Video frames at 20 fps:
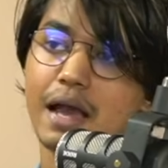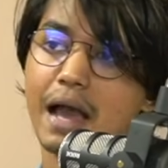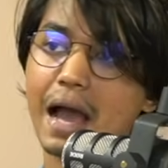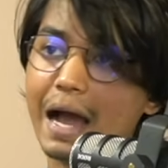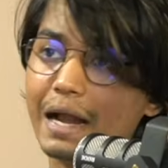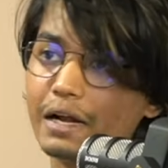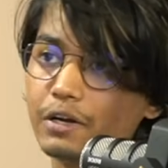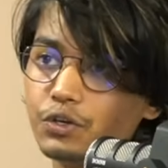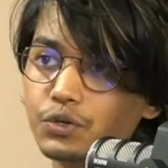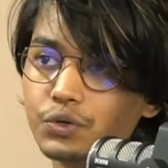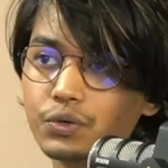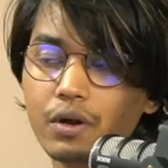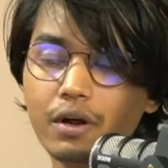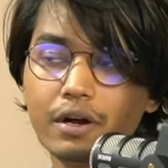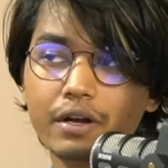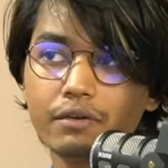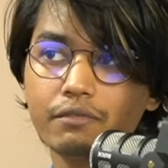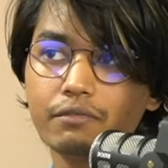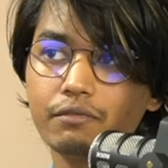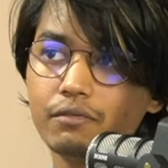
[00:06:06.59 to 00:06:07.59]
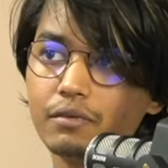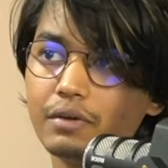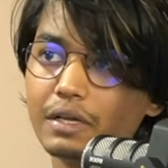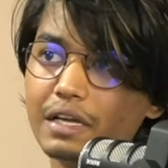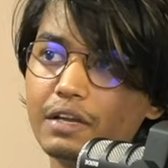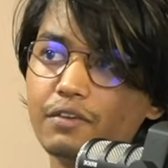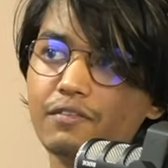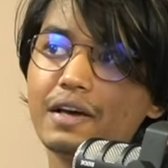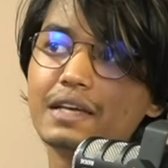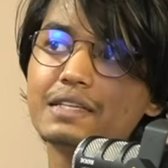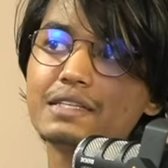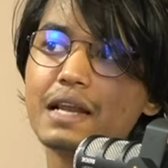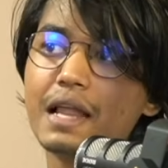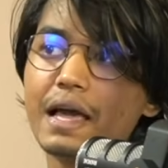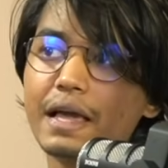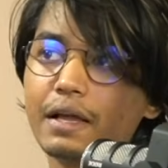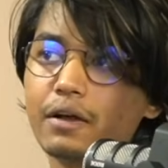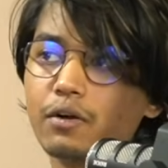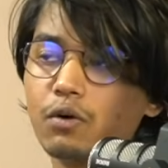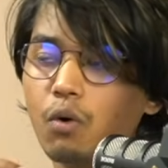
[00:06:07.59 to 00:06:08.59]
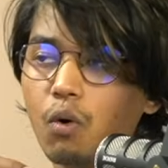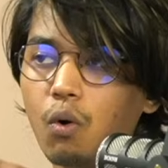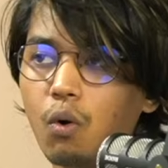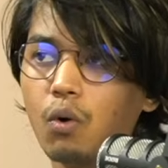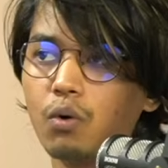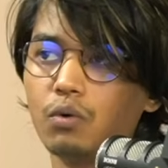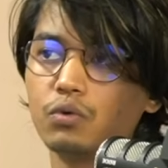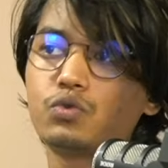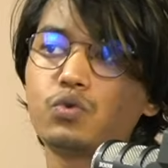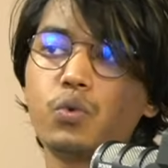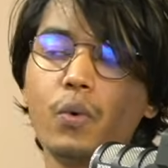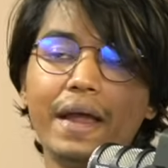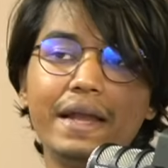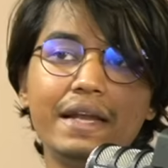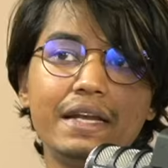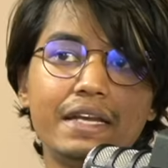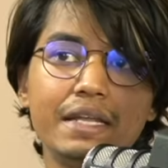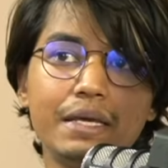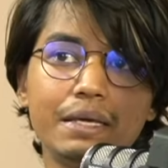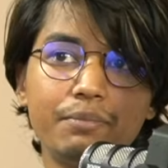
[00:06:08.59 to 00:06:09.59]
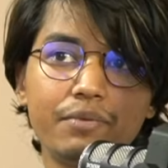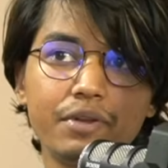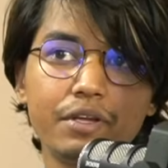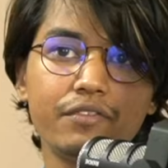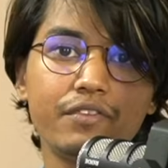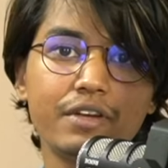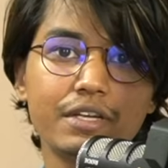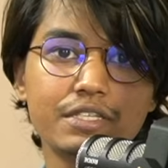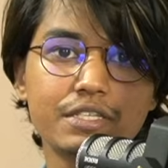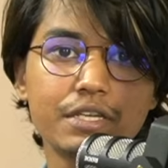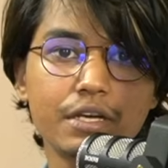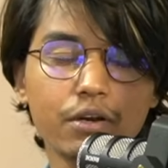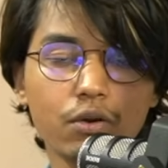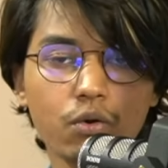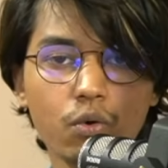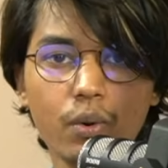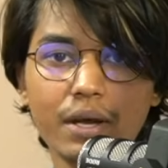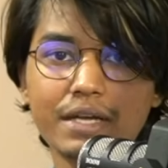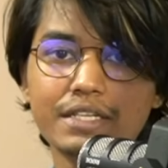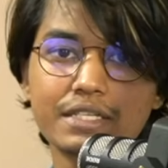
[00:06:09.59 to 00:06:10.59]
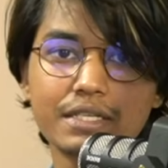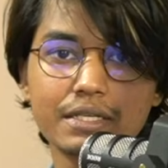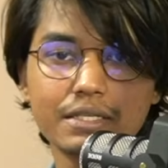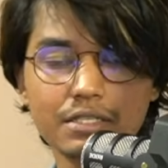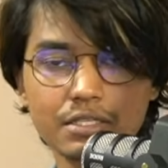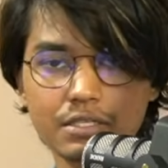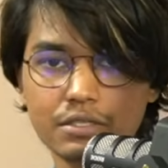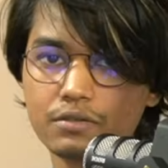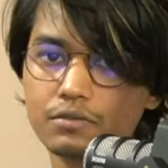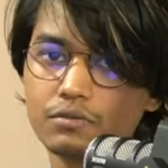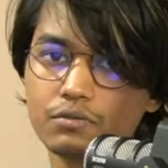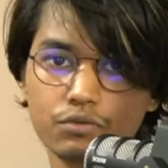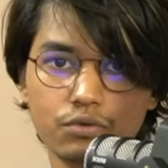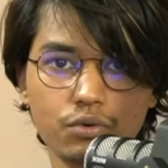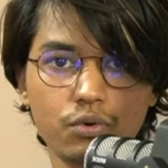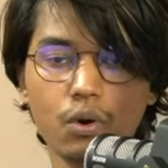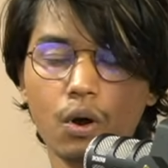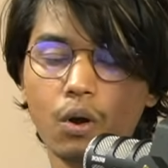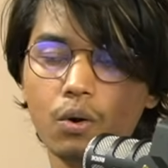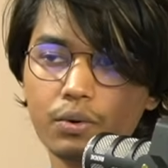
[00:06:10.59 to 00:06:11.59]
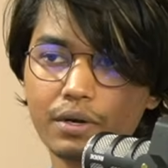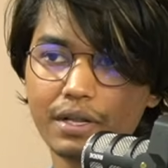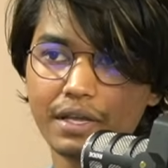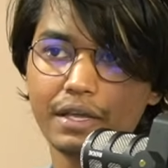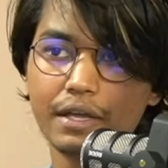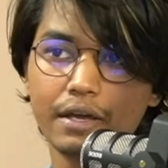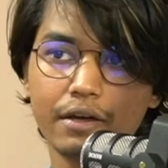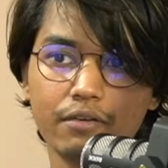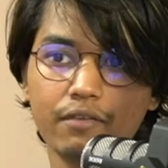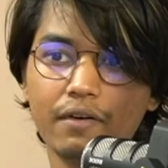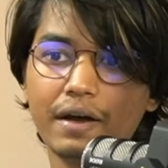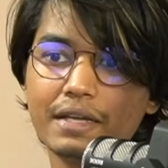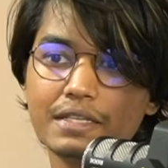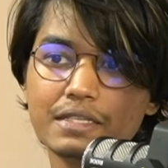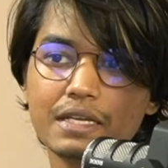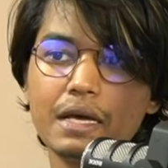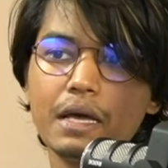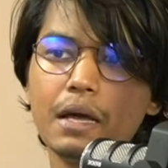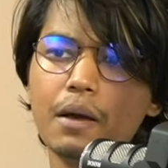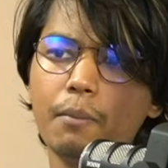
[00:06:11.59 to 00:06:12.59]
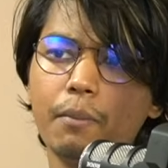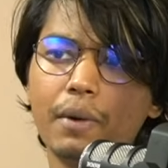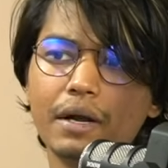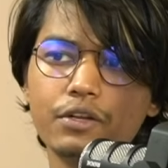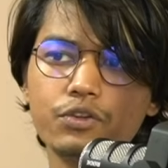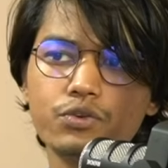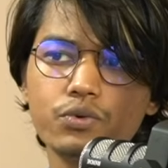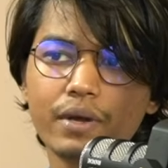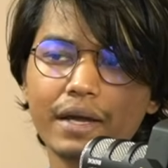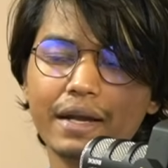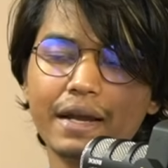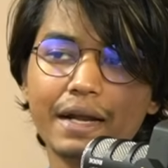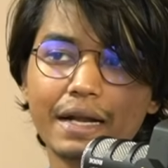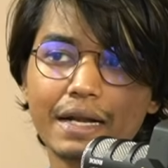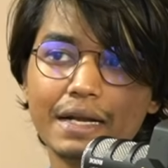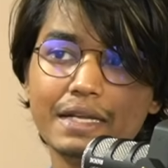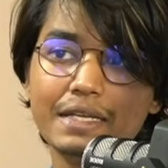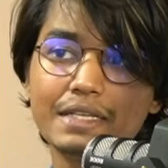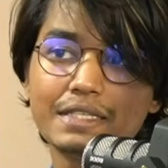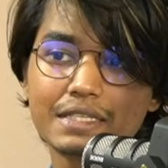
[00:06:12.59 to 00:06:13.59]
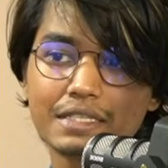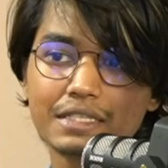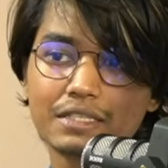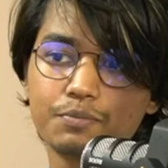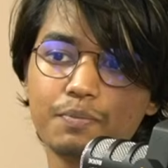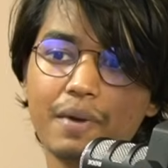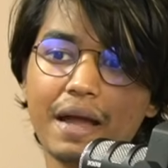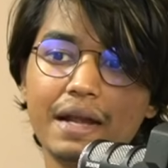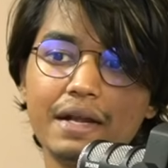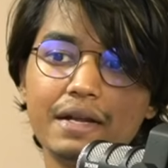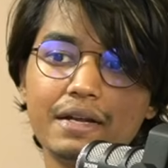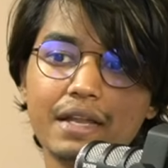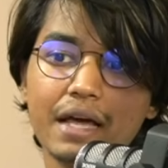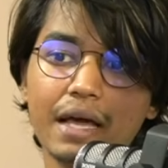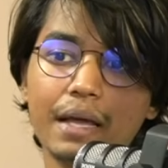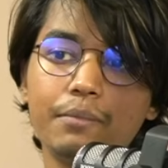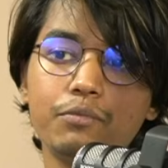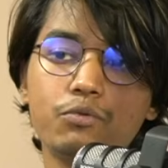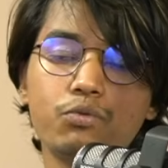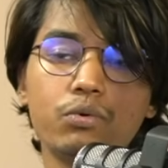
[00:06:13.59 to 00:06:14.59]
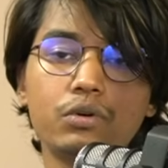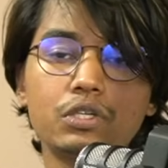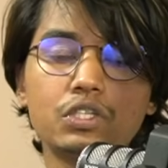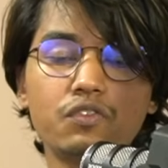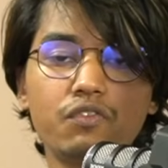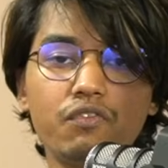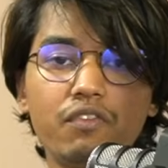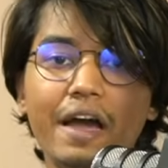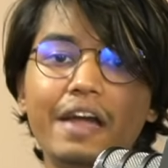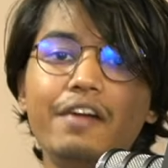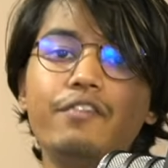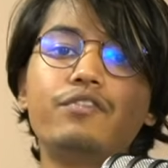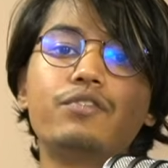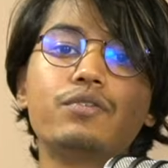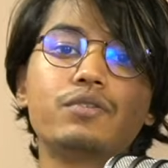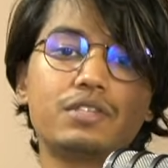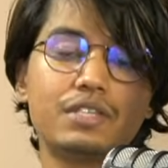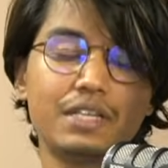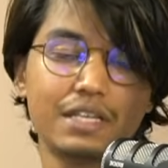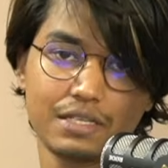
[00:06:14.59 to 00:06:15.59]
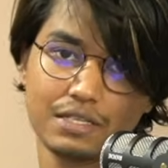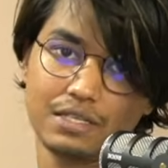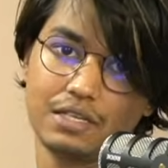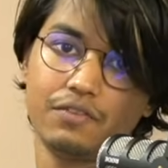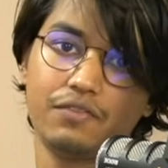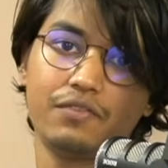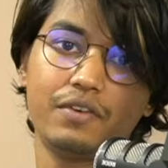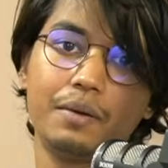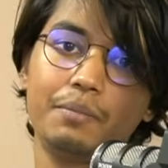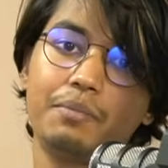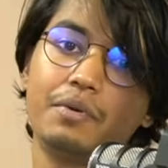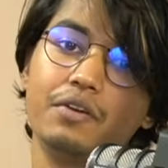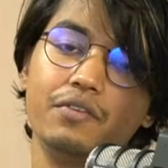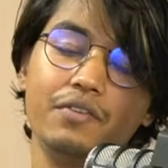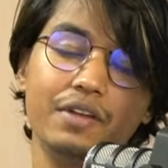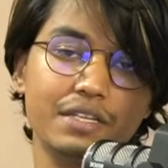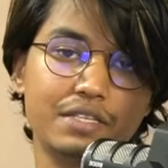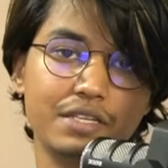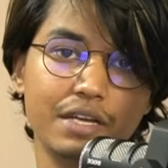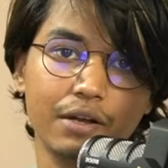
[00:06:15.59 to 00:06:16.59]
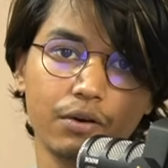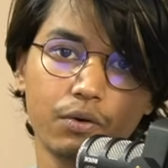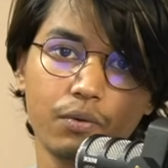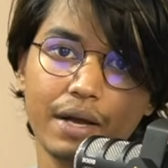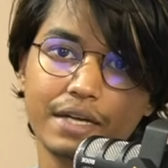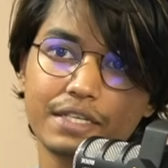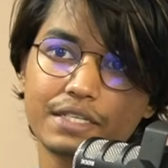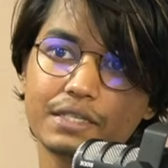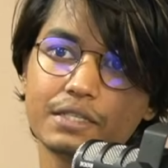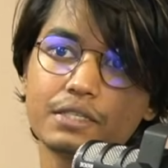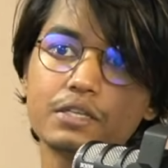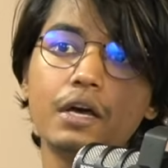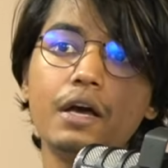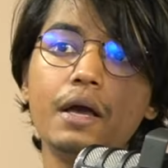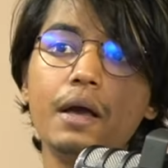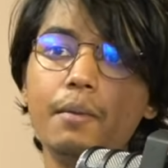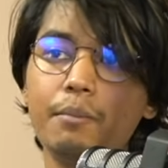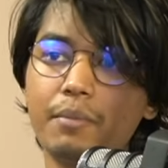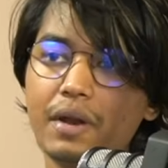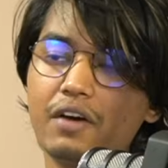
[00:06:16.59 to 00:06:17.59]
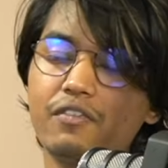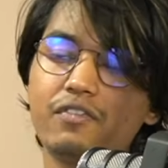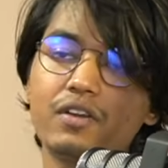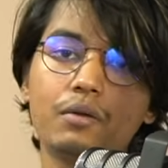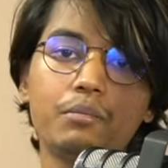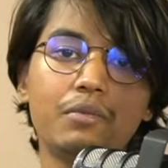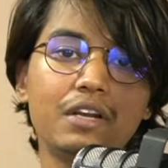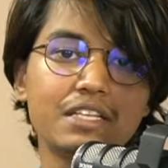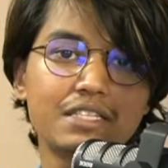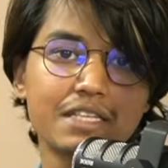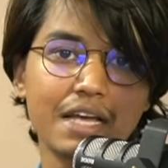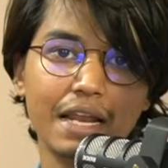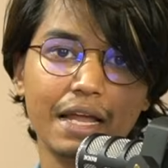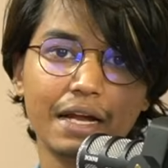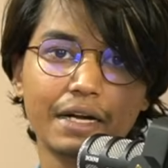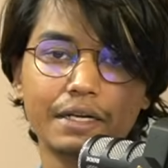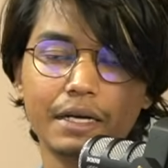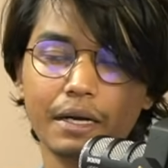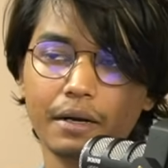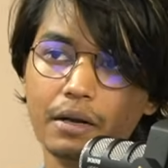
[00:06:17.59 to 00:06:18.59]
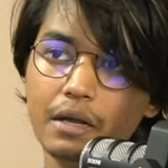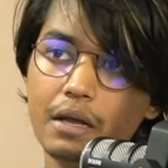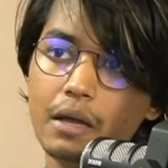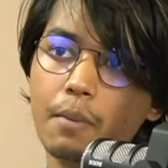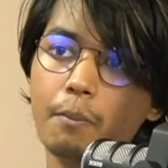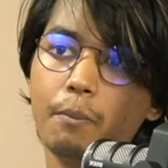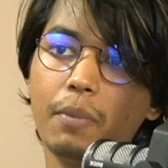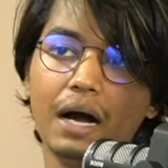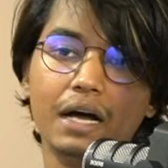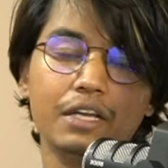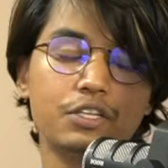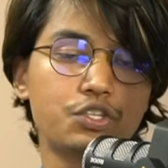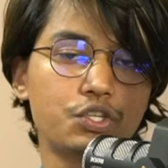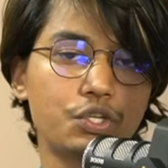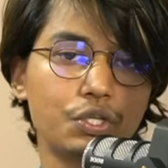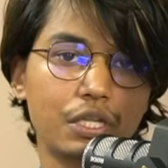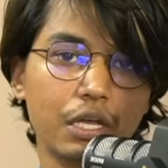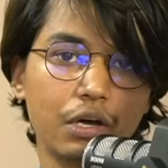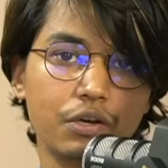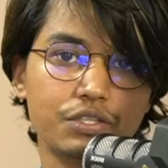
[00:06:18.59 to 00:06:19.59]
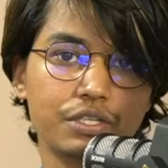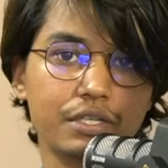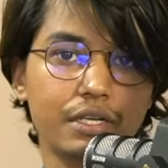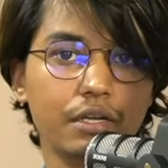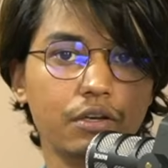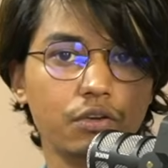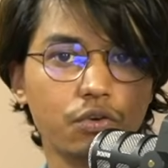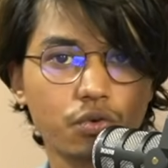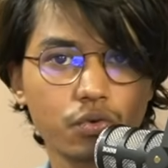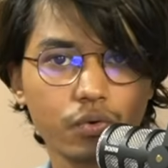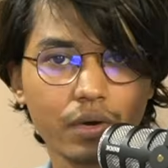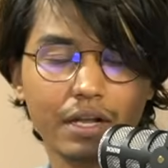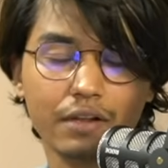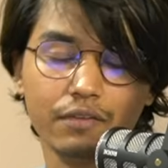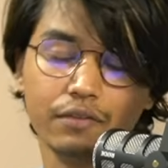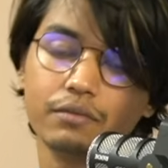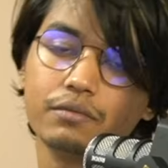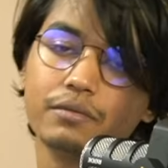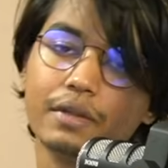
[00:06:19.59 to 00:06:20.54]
And do not invest like 20 previous year questions throughout year wise, but you can at least spend time towards 5 to 6 different previous year questions, preferably selected past 2012.